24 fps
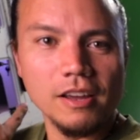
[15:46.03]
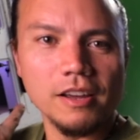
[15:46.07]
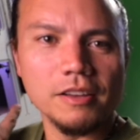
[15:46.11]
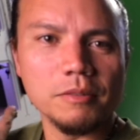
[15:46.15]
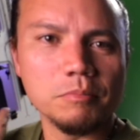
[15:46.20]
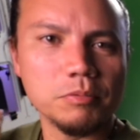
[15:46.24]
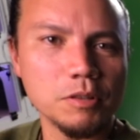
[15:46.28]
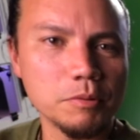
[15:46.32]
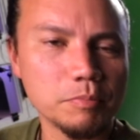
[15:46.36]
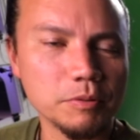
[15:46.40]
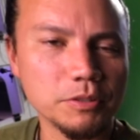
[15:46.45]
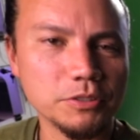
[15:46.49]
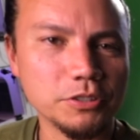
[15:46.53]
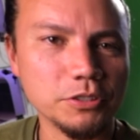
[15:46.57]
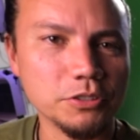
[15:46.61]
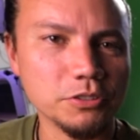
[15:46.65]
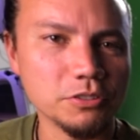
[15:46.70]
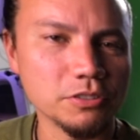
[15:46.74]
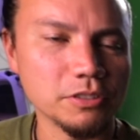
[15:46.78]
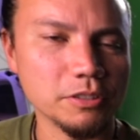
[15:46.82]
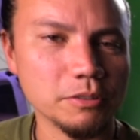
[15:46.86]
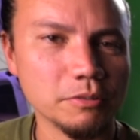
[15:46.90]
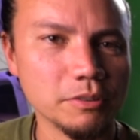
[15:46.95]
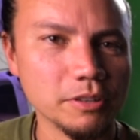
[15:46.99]
The bloopers are
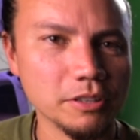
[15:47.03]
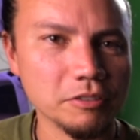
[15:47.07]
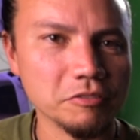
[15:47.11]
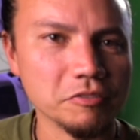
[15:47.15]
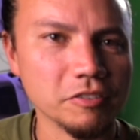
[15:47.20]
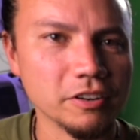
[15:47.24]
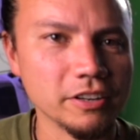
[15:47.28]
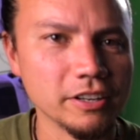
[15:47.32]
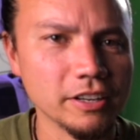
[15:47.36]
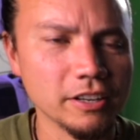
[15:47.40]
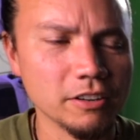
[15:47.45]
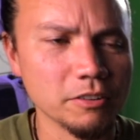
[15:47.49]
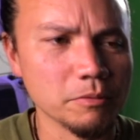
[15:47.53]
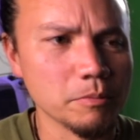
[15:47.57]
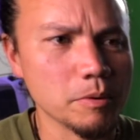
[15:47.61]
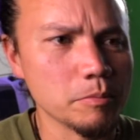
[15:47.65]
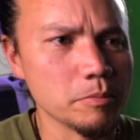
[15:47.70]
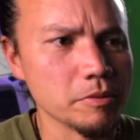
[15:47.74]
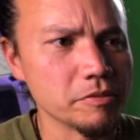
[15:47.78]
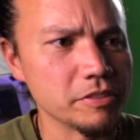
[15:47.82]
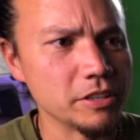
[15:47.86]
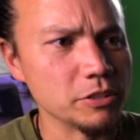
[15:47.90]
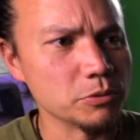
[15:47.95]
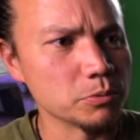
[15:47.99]
usually really funny. I don't
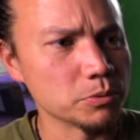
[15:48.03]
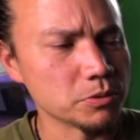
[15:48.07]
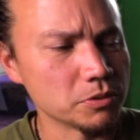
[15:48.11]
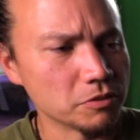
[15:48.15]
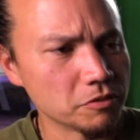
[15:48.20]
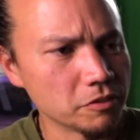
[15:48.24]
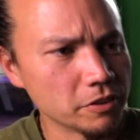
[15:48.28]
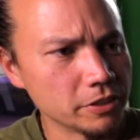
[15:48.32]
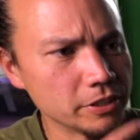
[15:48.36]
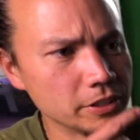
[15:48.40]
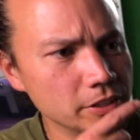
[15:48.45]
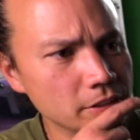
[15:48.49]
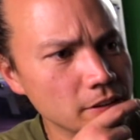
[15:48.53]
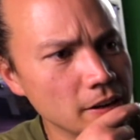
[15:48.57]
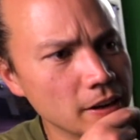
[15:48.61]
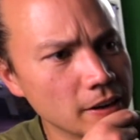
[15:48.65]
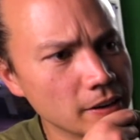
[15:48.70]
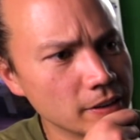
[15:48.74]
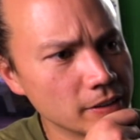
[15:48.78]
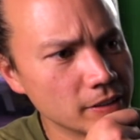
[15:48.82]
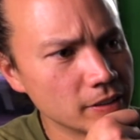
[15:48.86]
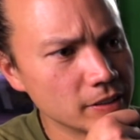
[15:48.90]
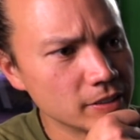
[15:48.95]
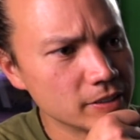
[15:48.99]
remember if these ones are funny or
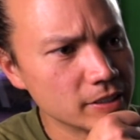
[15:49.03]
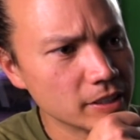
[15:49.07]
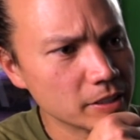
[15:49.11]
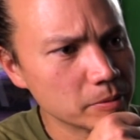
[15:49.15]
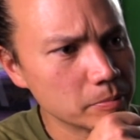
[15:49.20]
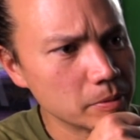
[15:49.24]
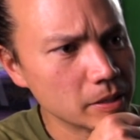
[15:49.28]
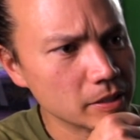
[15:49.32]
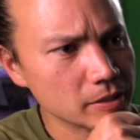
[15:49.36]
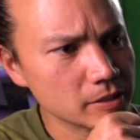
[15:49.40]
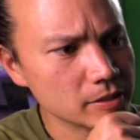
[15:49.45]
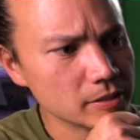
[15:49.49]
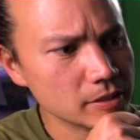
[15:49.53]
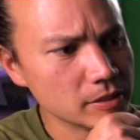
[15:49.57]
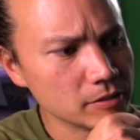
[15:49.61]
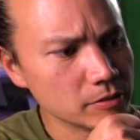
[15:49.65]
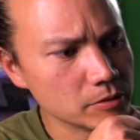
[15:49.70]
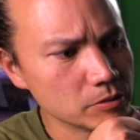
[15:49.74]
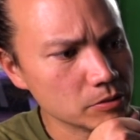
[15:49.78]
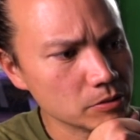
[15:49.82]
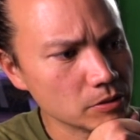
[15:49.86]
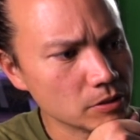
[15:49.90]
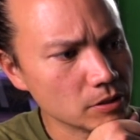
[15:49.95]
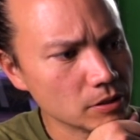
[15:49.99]
not. I didn't check back to see if
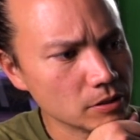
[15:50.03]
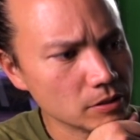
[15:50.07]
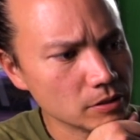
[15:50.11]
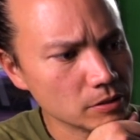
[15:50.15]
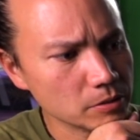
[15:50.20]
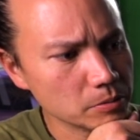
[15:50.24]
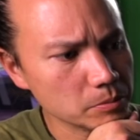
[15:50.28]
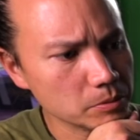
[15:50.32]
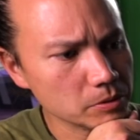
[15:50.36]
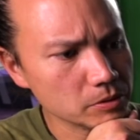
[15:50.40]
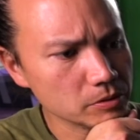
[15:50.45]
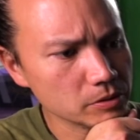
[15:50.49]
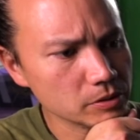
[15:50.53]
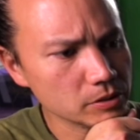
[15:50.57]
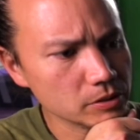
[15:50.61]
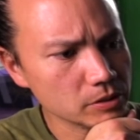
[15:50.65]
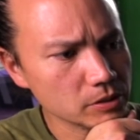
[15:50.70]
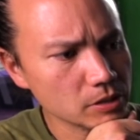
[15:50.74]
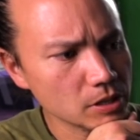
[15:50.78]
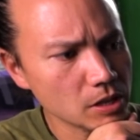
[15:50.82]
it was going on or whatever.